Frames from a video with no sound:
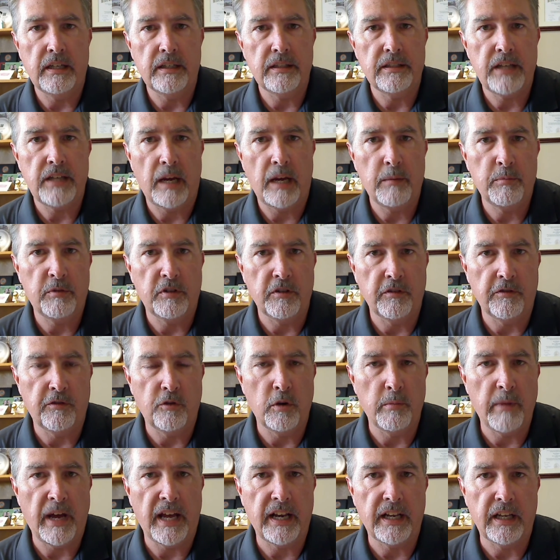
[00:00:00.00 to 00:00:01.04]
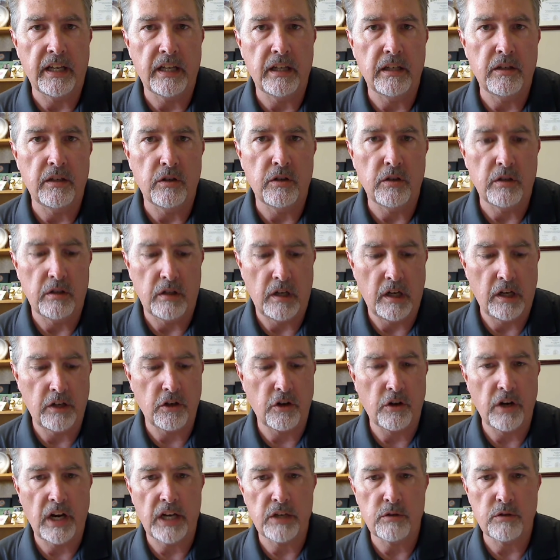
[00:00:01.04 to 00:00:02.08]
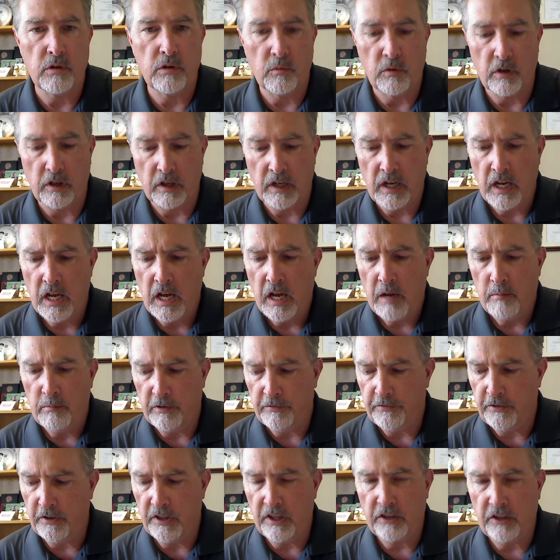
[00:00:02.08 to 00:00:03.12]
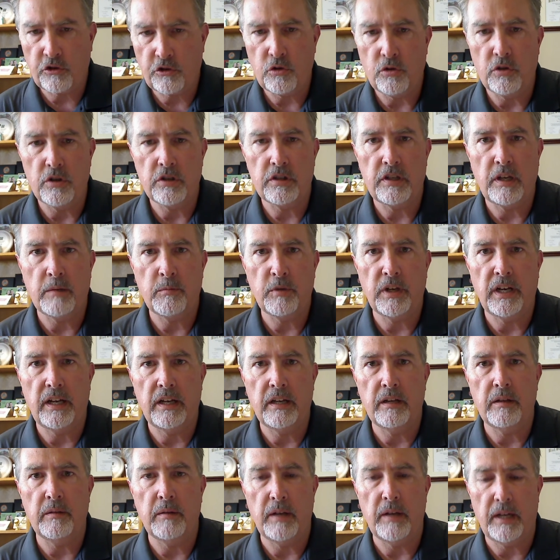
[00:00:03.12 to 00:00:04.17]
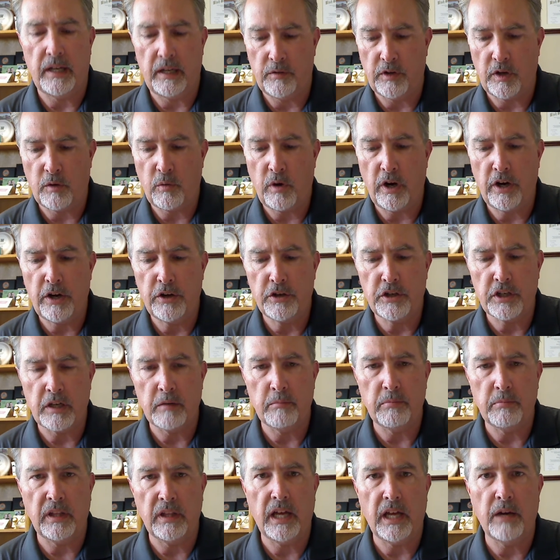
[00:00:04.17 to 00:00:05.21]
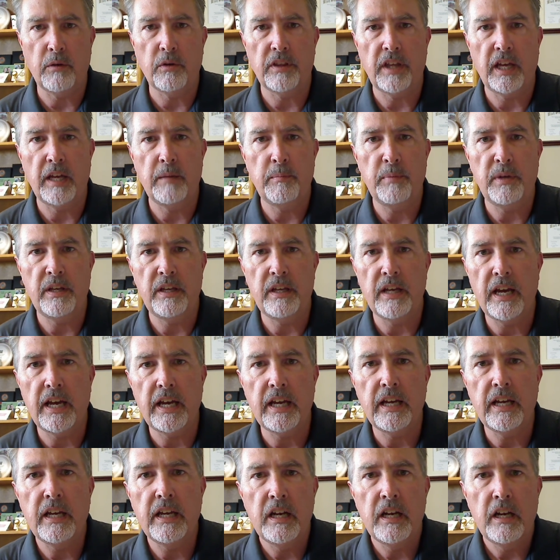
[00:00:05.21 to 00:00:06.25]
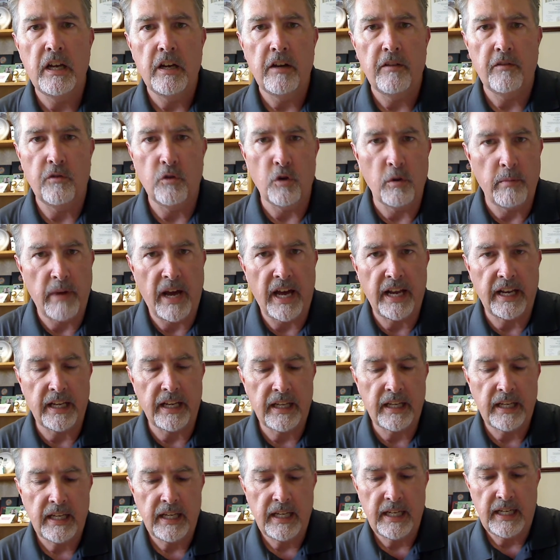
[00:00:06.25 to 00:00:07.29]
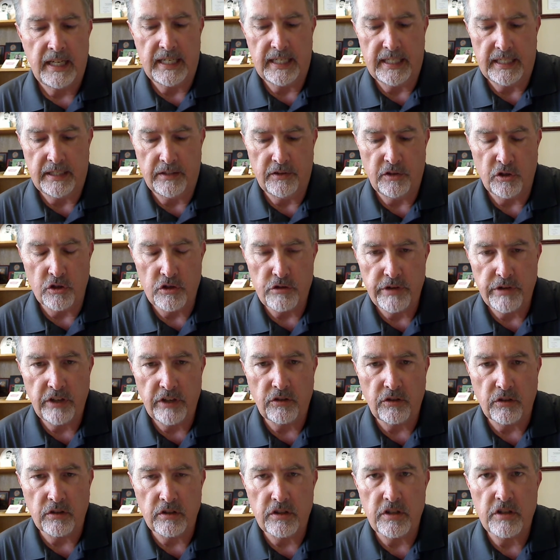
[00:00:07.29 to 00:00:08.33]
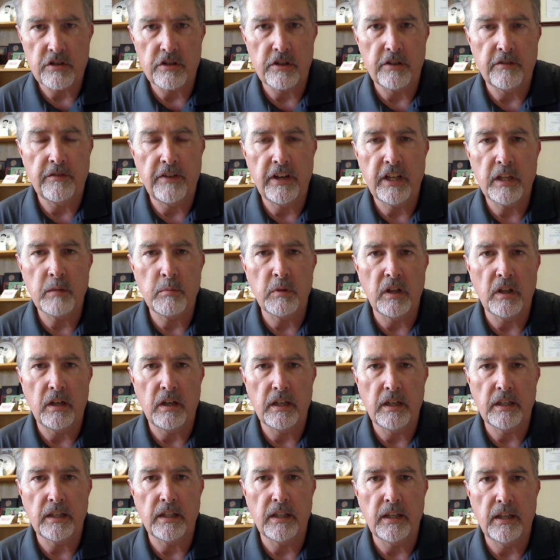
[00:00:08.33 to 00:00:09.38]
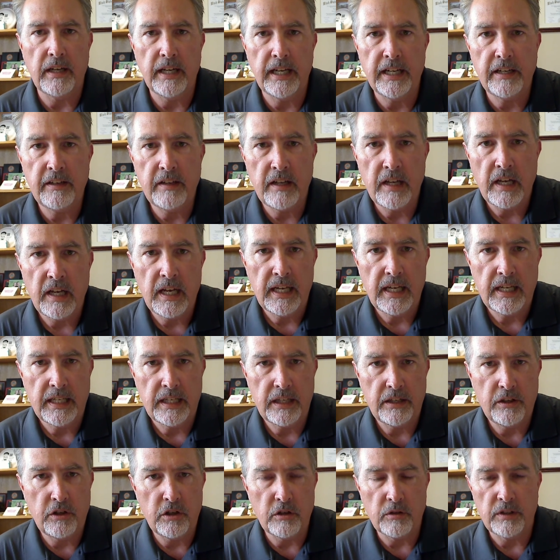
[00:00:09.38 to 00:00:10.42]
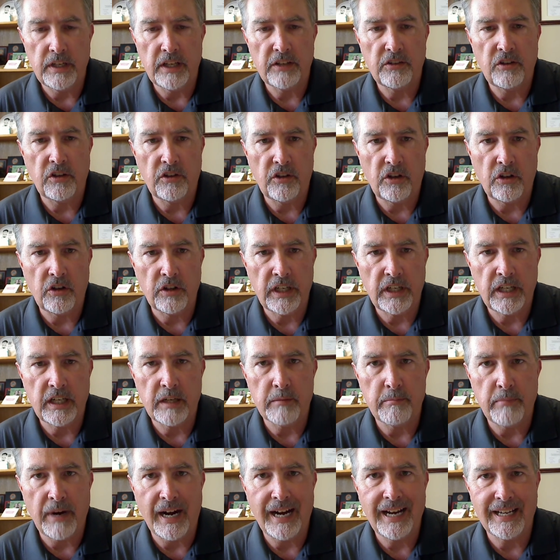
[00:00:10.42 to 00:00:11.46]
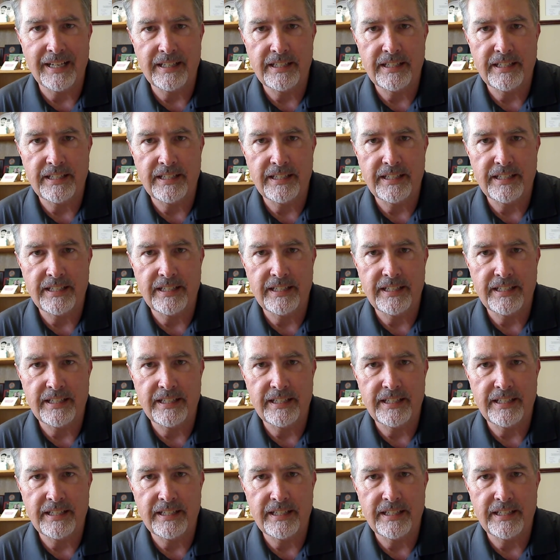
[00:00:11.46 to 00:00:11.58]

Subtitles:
types of formatting in your undergraduate work. But for this course, I'm going to require you to comply with APA formatting. Those resources are available online. You don't necessarily need to buy a